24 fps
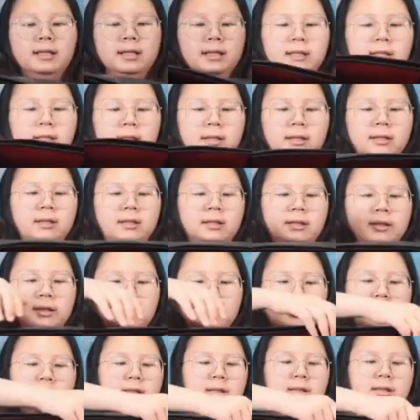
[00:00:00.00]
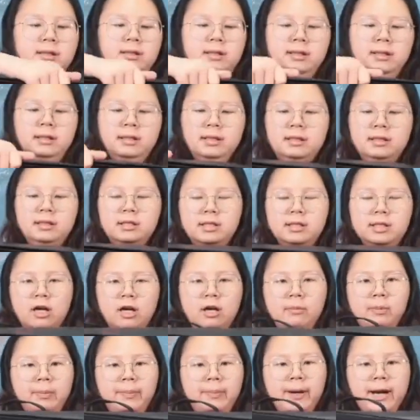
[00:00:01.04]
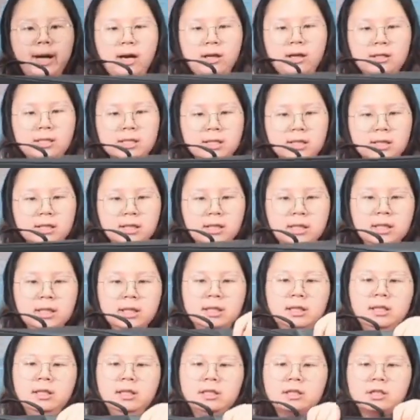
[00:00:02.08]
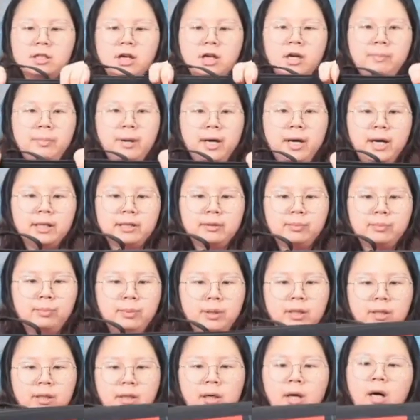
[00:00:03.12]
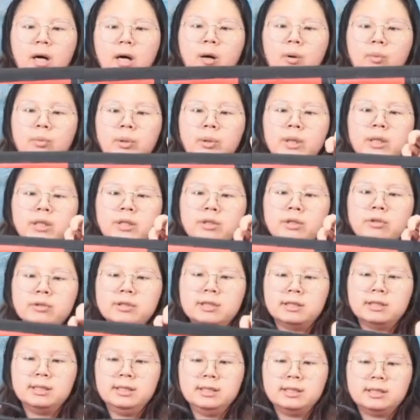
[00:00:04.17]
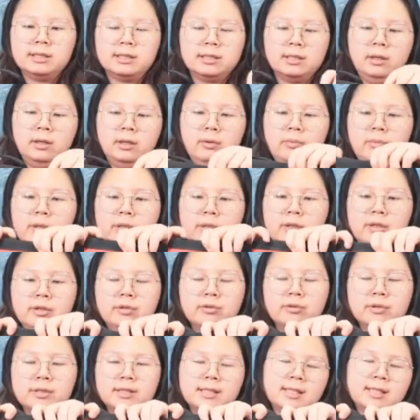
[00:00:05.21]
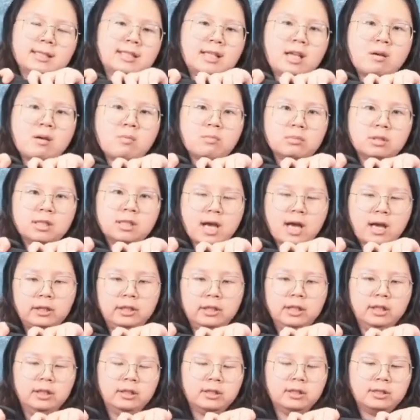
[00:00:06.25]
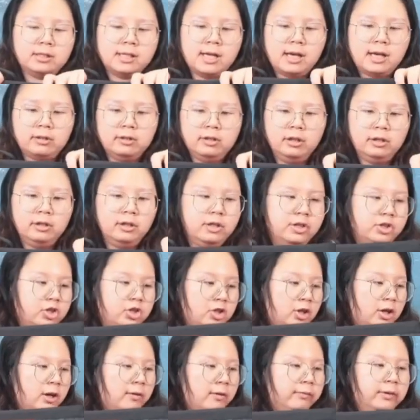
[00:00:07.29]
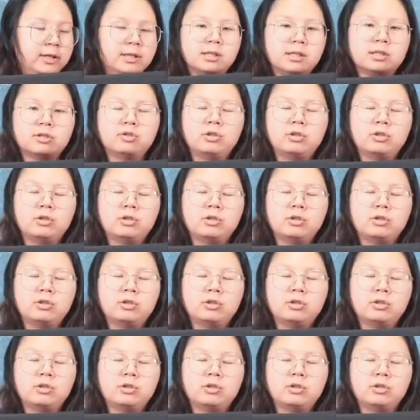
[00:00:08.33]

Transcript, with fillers: the the top part the top part we uh, we use this uh, we use the same technique technology of this